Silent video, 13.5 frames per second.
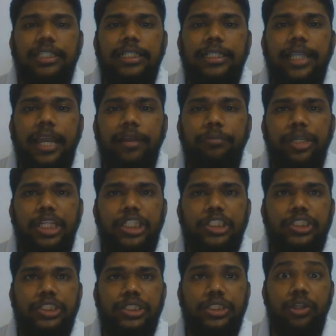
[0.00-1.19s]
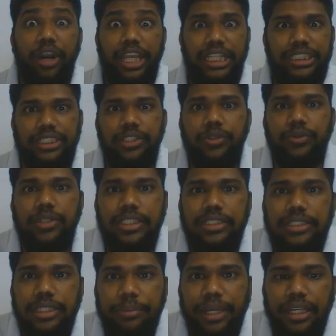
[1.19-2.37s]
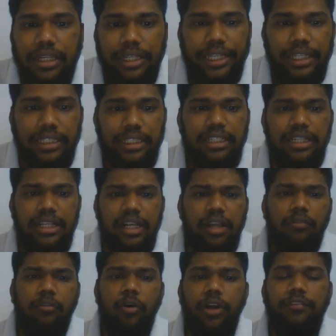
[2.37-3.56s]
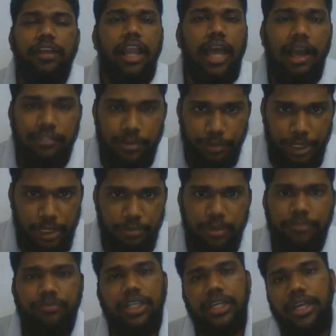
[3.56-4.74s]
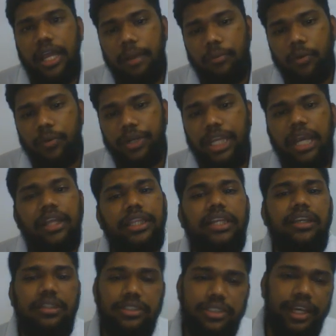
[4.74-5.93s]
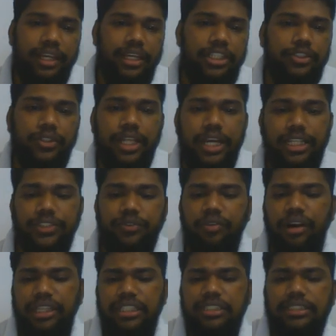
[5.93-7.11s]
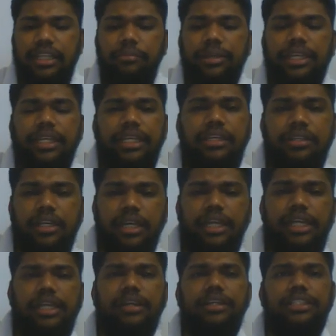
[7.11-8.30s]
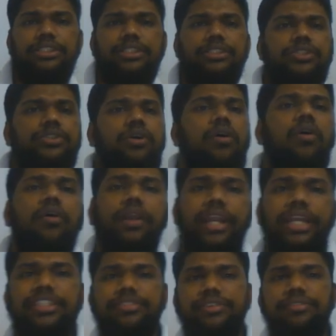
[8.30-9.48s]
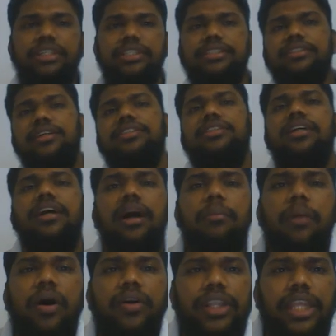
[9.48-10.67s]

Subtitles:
that means donation towards the metal nickel, water will have a minimum, then ammonia, then cyanide. So that is why the stability increases. So next we will discuss about the